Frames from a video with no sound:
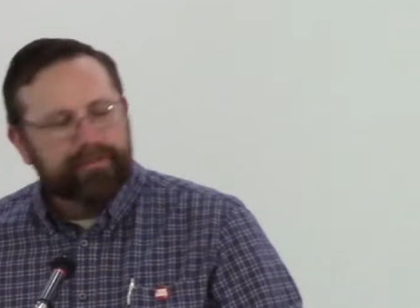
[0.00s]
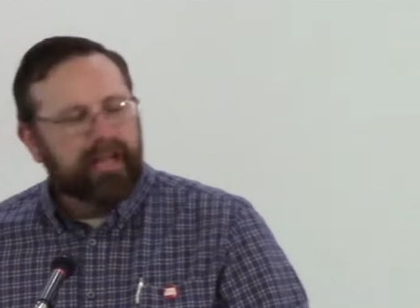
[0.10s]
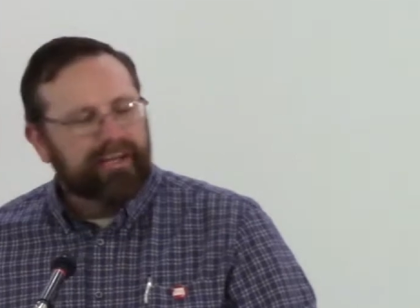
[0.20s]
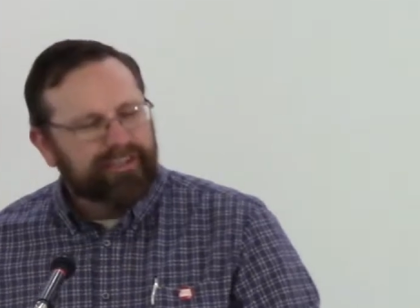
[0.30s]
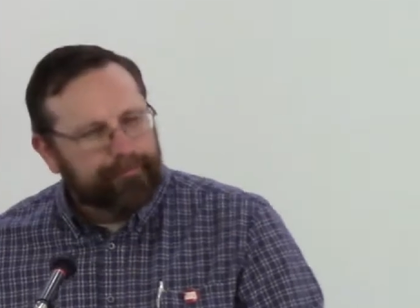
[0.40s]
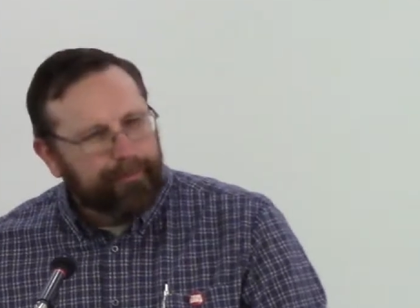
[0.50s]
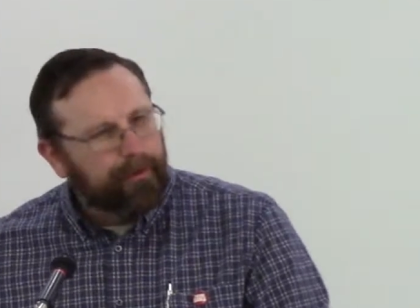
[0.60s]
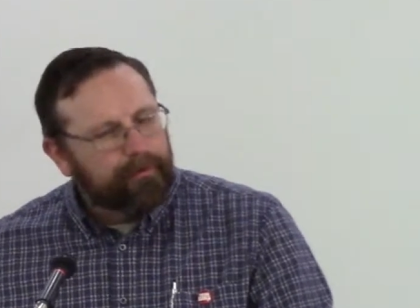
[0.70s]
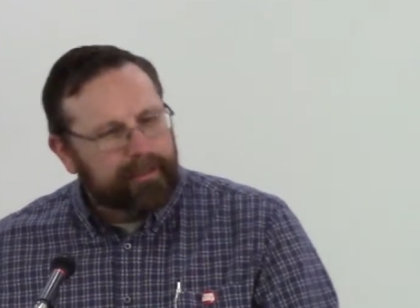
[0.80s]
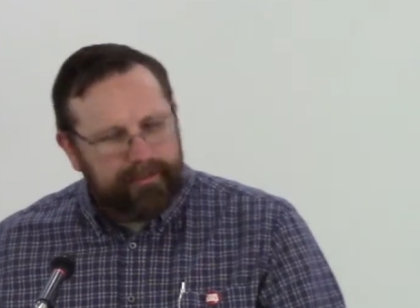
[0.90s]
not
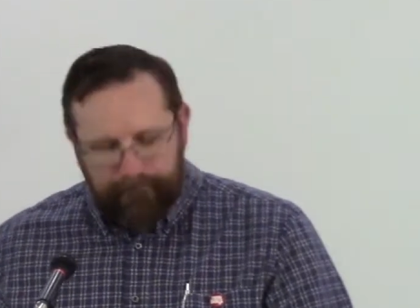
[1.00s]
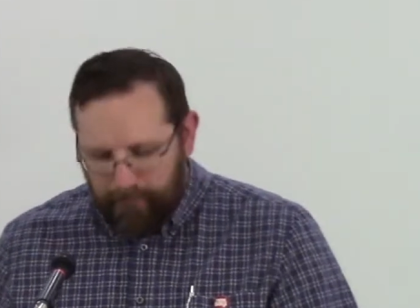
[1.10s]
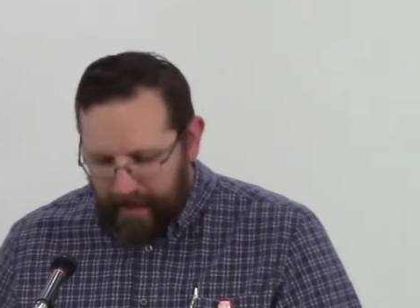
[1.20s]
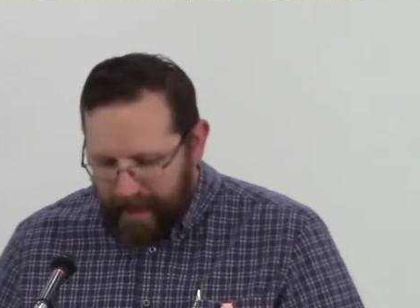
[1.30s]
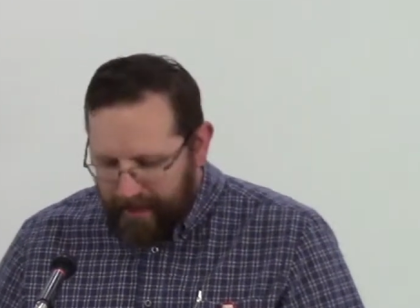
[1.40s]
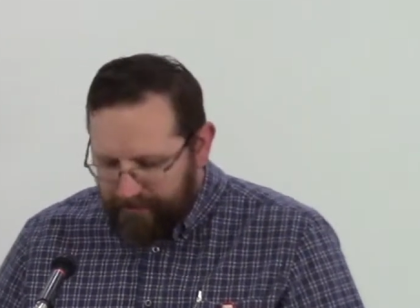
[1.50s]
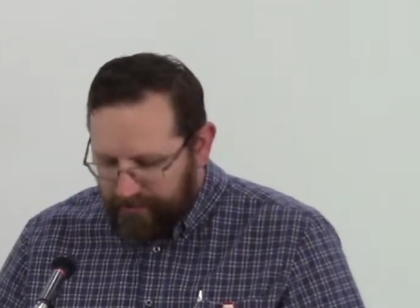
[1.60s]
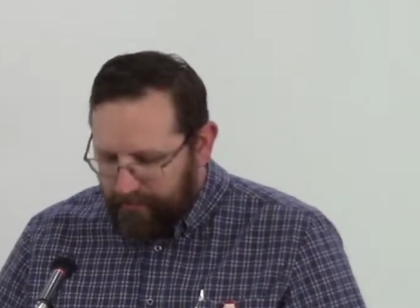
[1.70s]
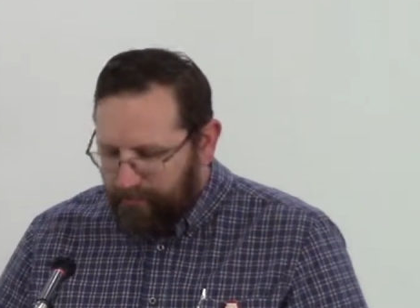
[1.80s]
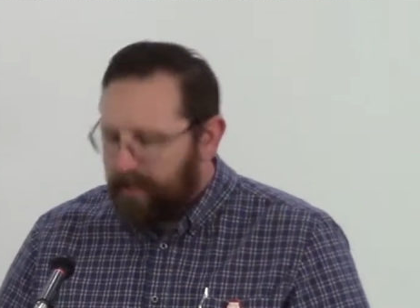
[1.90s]
spilt as if by
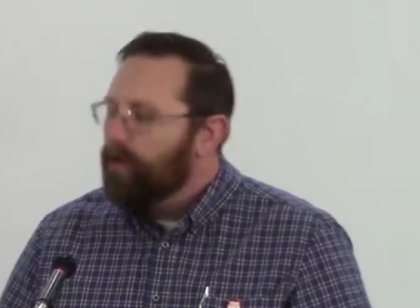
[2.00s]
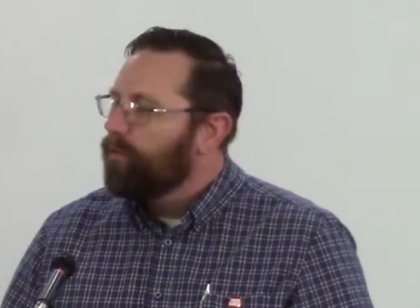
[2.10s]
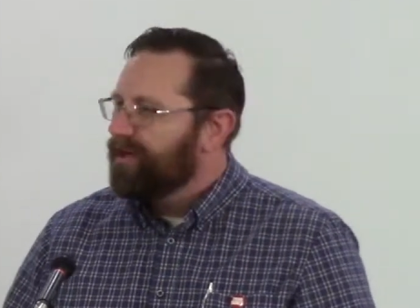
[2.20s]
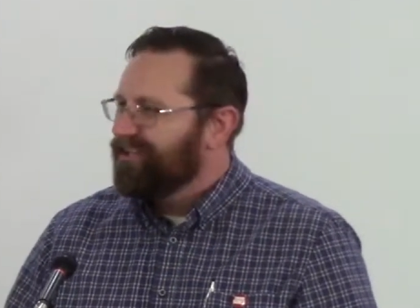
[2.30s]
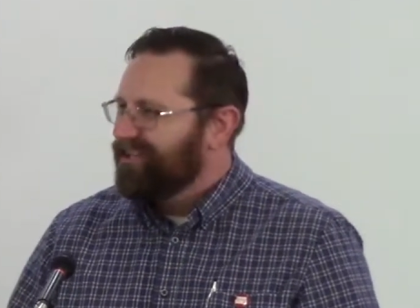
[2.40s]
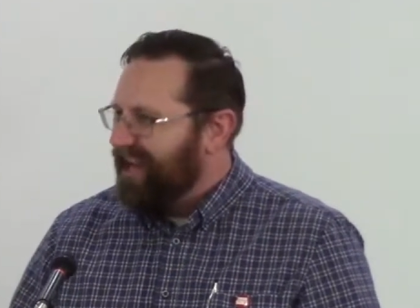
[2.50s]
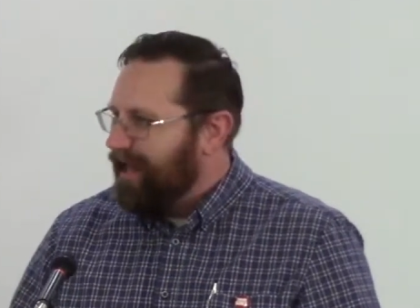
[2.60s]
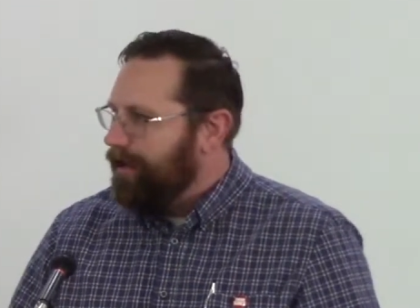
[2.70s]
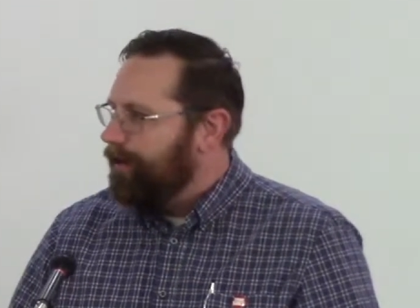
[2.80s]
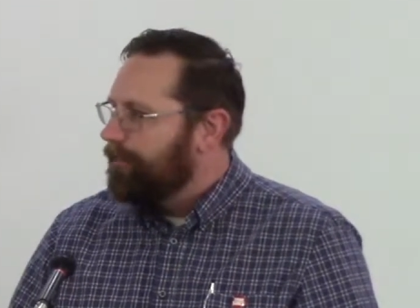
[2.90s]
accident, but it was
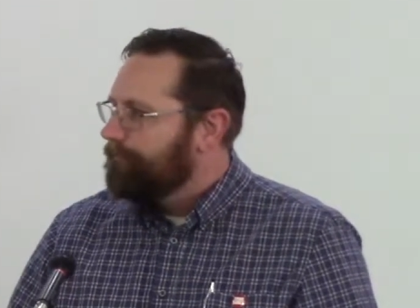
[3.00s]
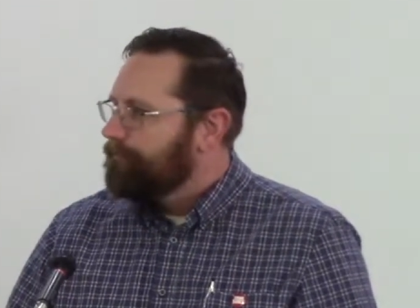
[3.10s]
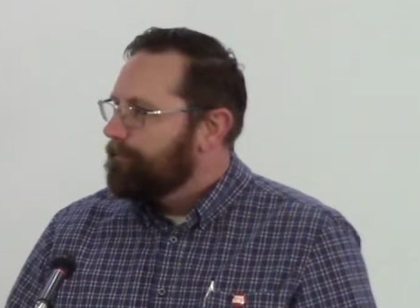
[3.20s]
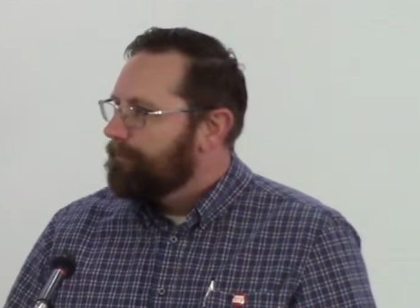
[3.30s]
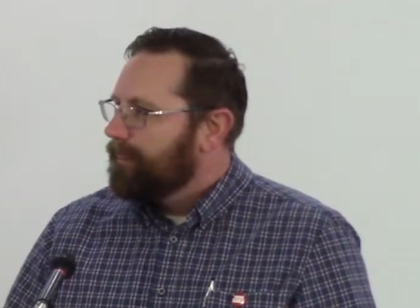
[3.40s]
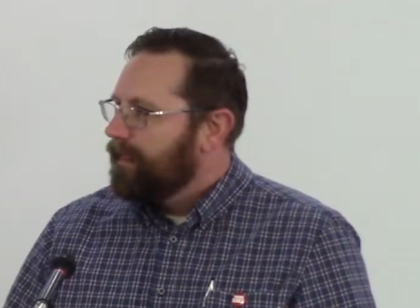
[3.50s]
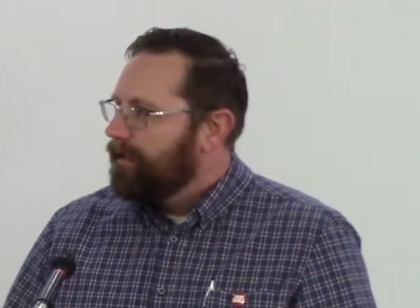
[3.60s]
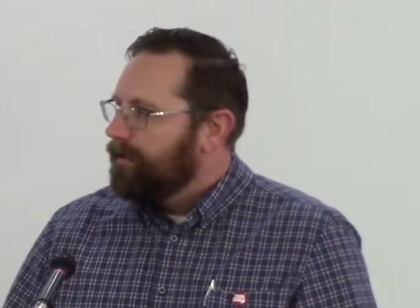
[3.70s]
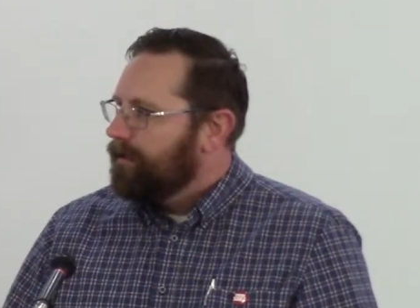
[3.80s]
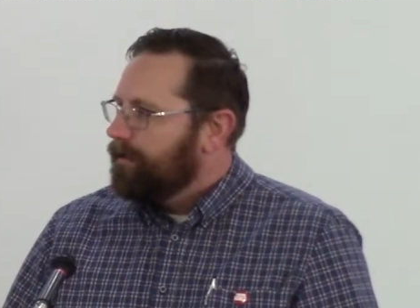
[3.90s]
shed
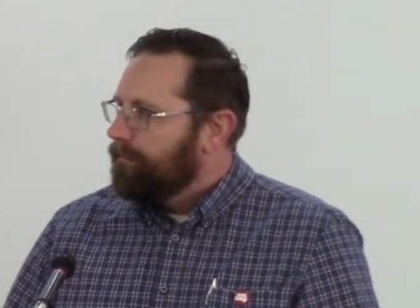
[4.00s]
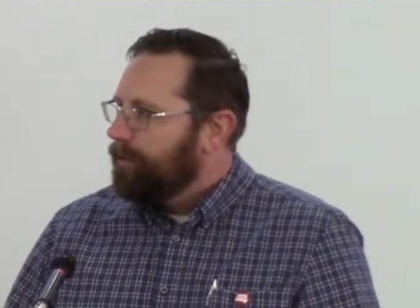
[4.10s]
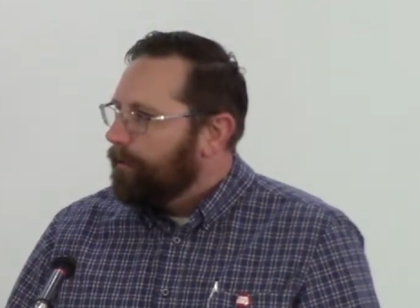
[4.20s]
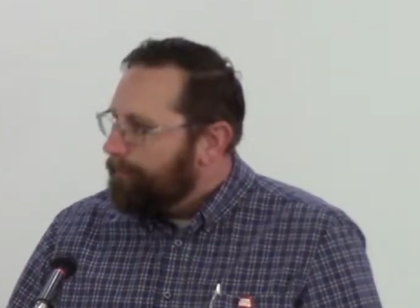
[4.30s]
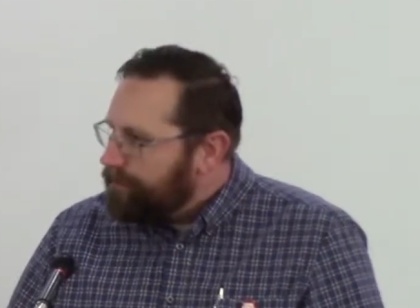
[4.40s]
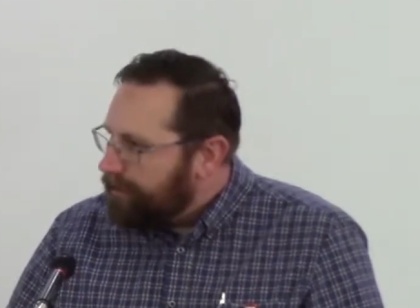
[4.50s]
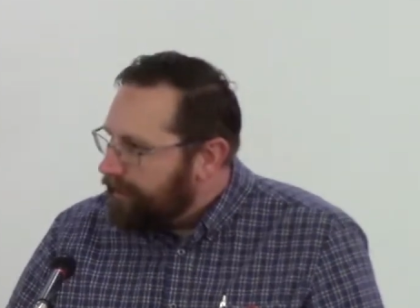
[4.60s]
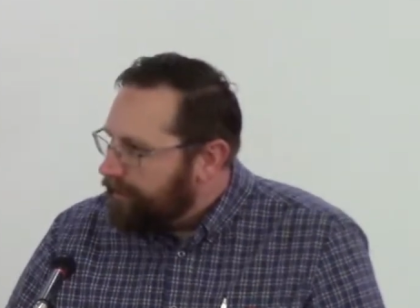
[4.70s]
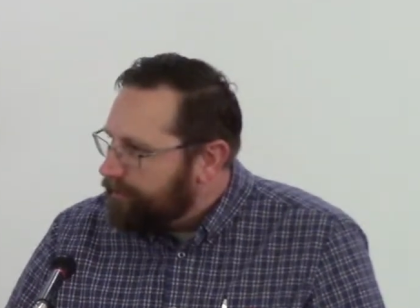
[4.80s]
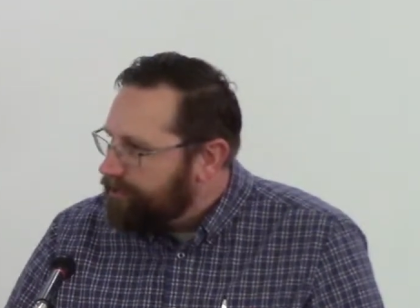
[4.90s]

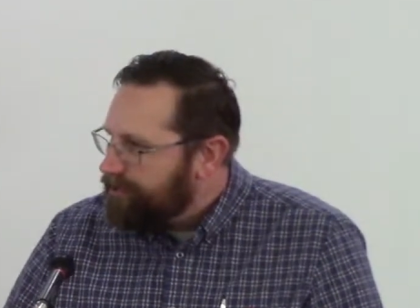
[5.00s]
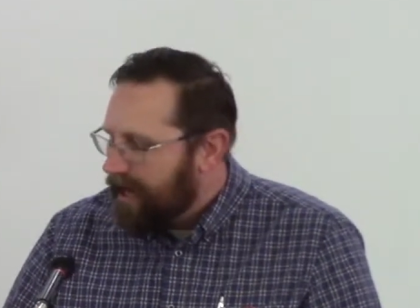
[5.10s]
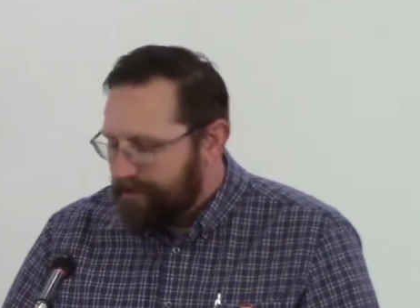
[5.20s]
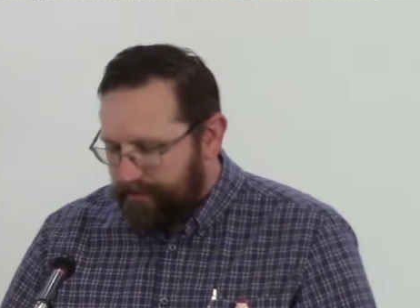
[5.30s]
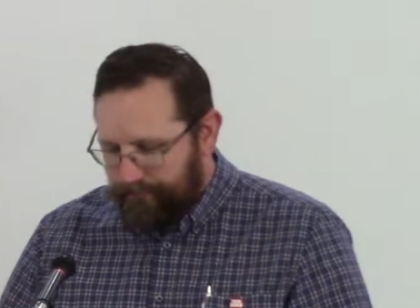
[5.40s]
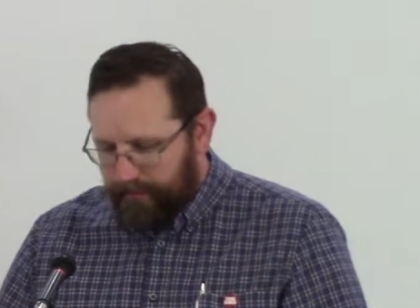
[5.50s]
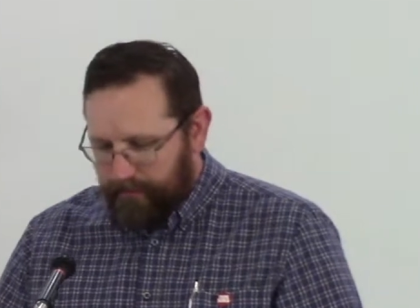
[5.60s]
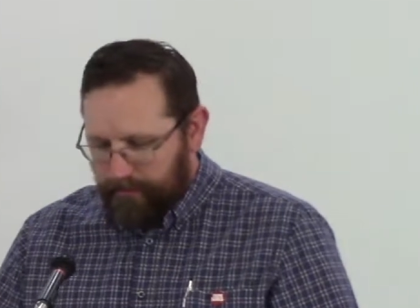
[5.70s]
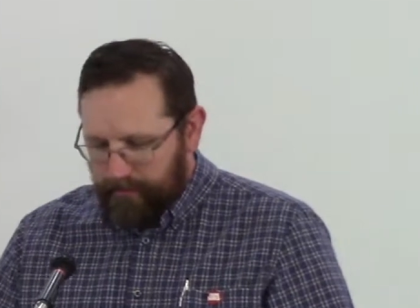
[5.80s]
purposely, decisively.